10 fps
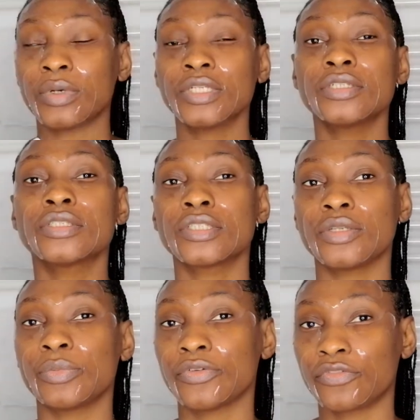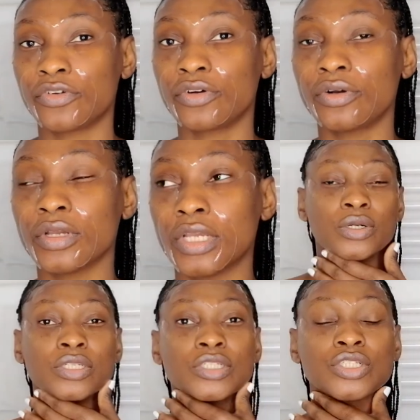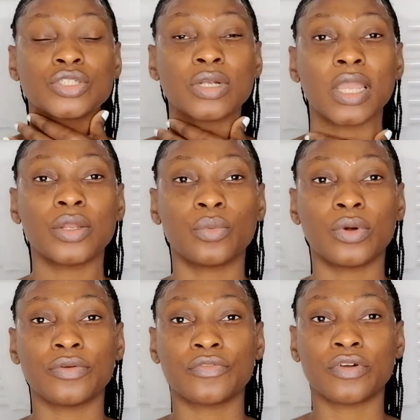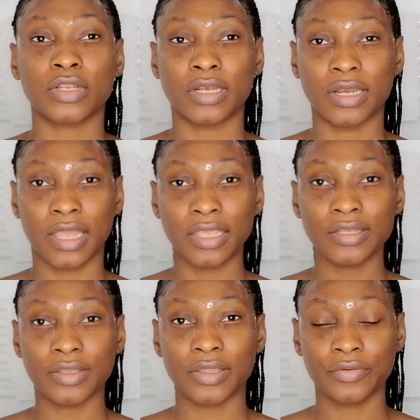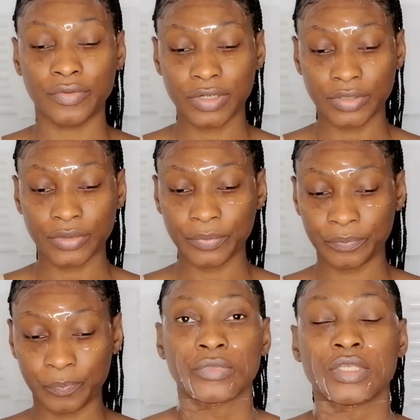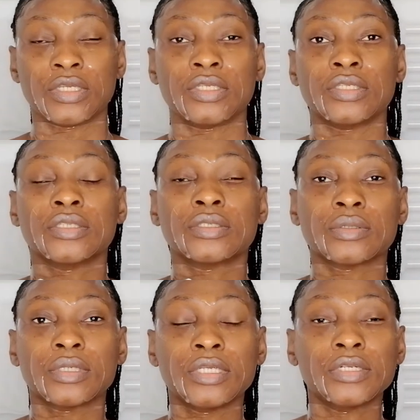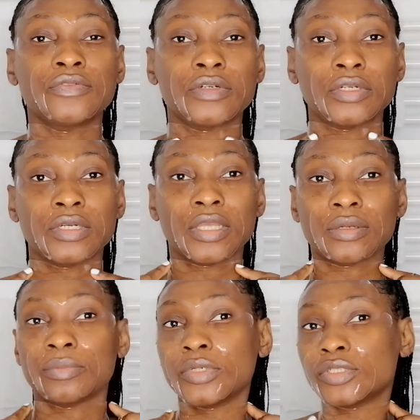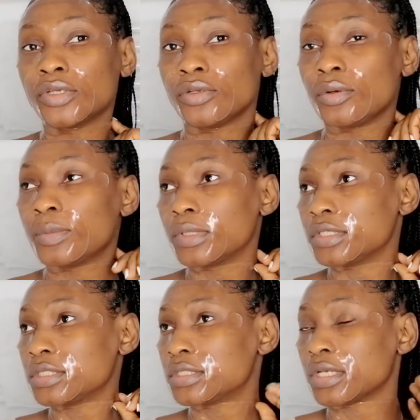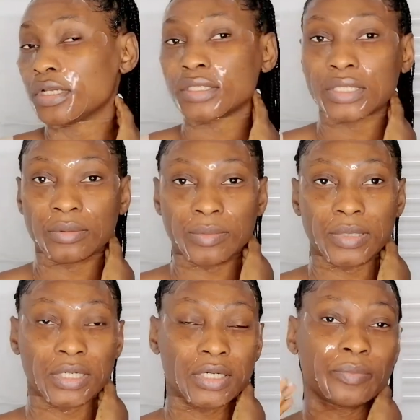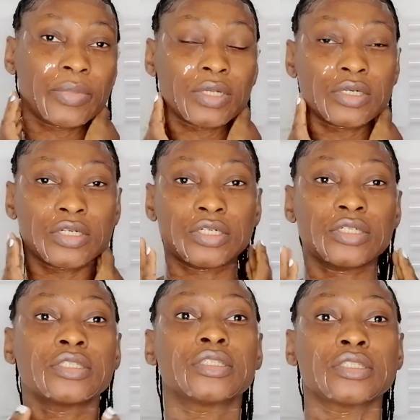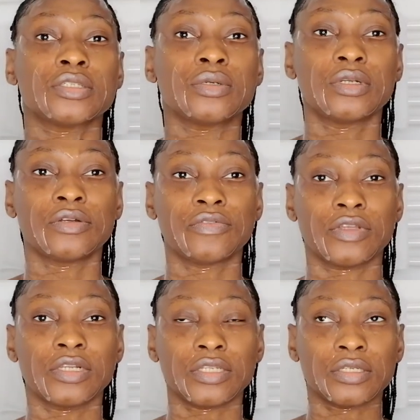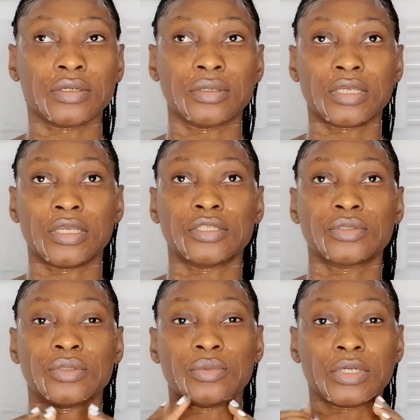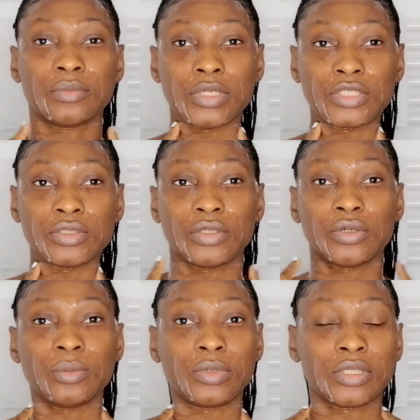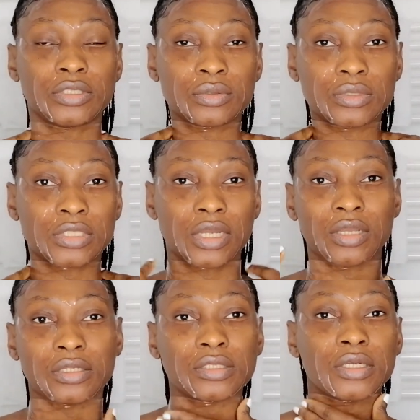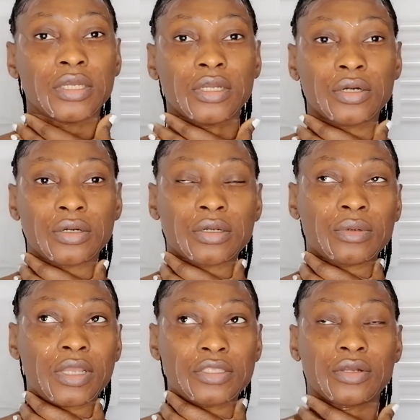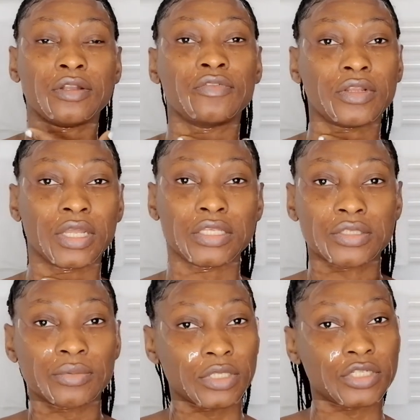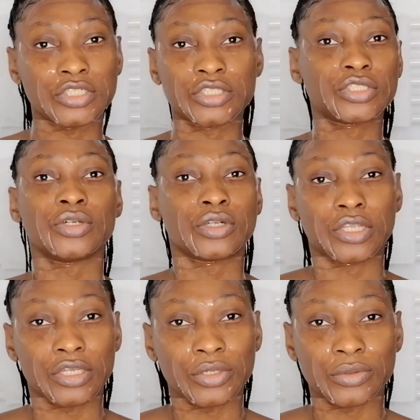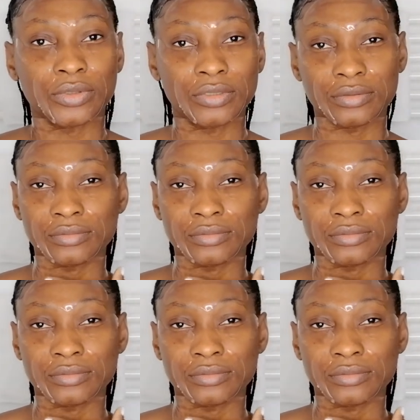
want you to see before. We're going to try the one for the neck area. So here for the neck, make sure you don't pull it too tight on the back, because you're gonna feel it, okay? So you wanna make sure you don't pull it too tight. Otherwise, you're gonna feel like something is choking you.